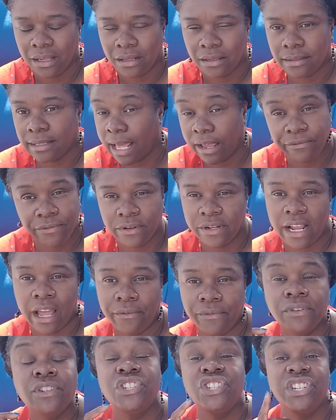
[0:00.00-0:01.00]
life or
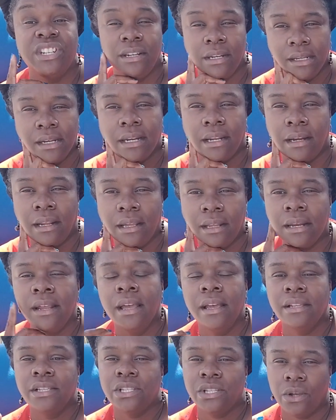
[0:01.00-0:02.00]
death. She needed it.
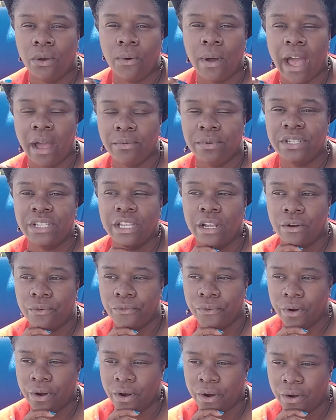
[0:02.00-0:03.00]
So I was there
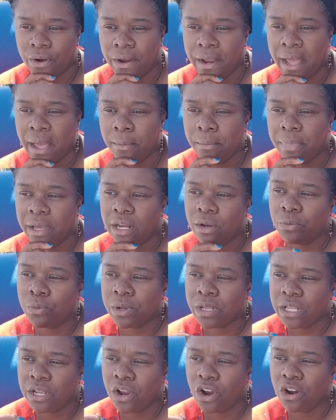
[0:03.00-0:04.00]
for her. But it
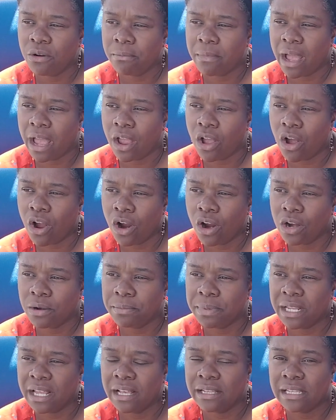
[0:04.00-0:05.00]
really hurt my heart,
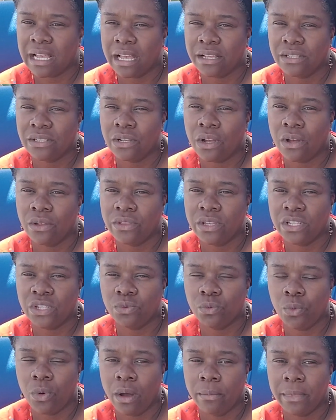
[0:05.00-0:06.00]
because I saw this
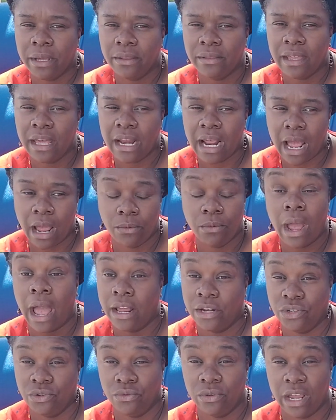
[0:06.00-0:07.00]
woman that I
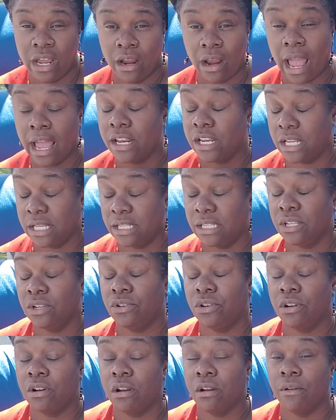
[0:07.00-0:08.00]
do care. I
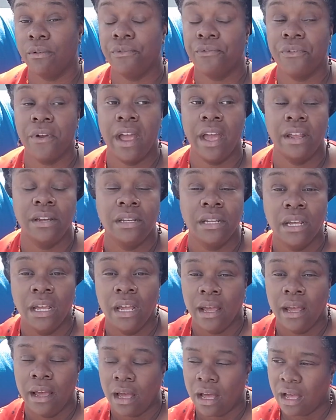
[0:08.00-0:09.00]
consider her a friend,
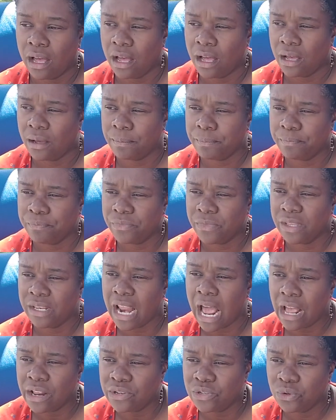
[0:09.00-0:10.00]

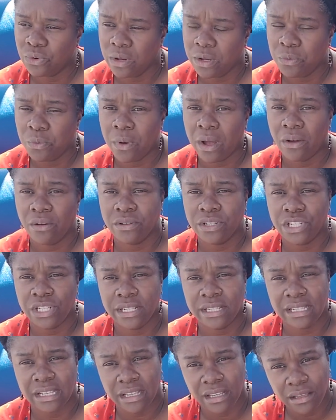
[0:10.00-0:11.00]
not doing well, and
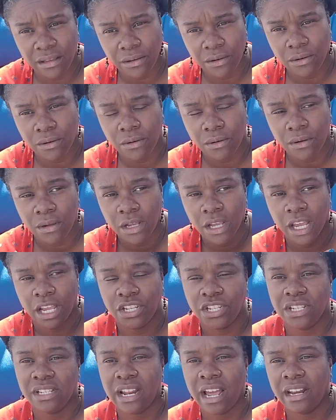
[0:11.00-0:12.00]
she's ill, and
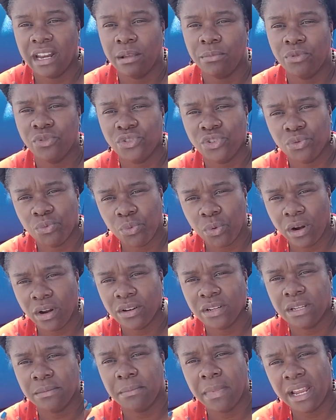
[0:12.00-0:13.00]
she's not able to work
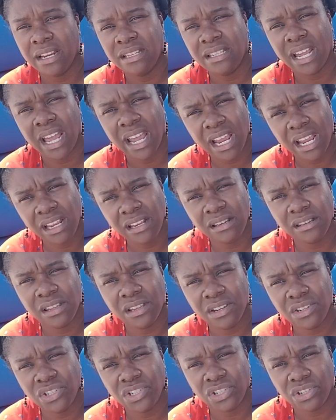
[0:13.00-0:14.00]
to maintain the
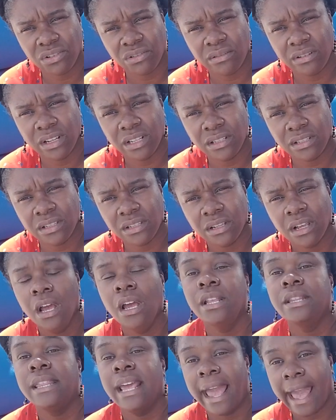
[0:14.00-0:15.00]
insurance,
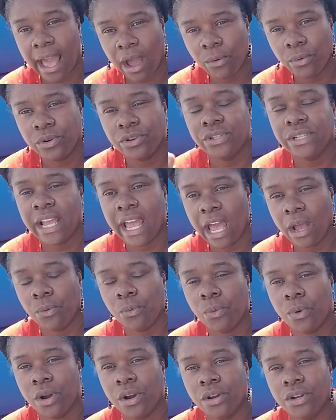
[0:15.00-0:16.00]
the hours at
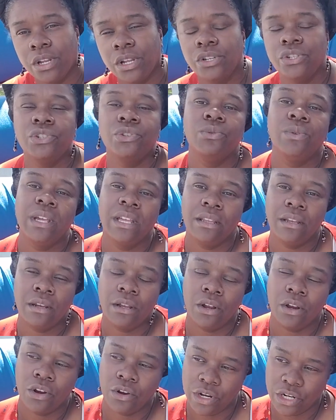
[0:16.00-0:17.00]
work to get
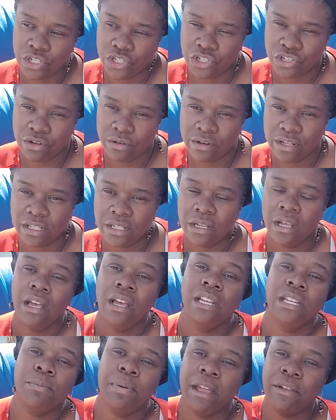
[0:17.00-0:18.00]
her insurance,
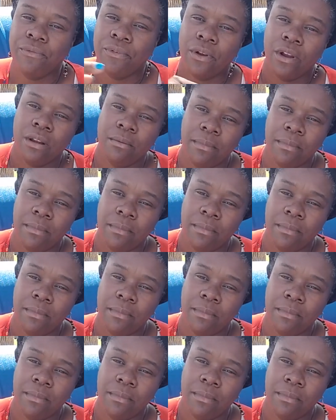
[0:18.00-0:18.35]
to pay for her